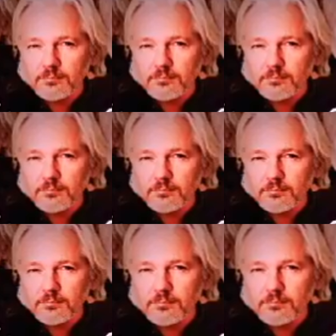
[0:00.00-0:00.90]

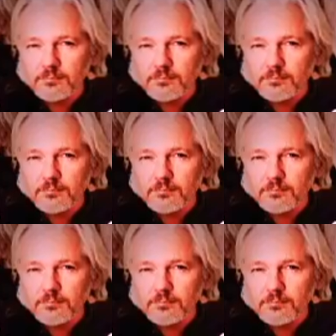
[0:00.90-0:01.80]

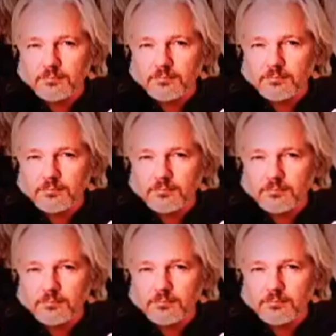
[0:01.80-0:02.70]

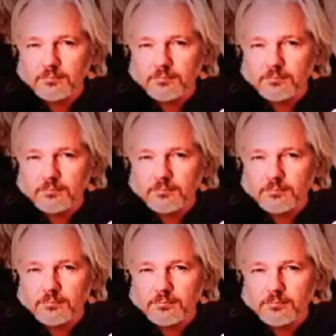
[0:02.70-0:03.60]

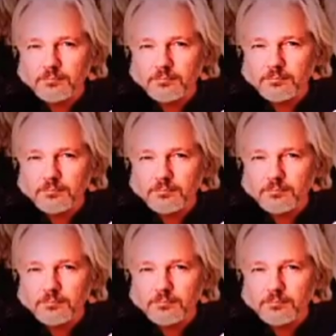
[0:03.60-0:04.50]

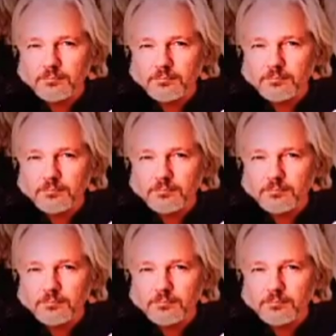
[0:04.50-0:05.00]
This person isn't speaking.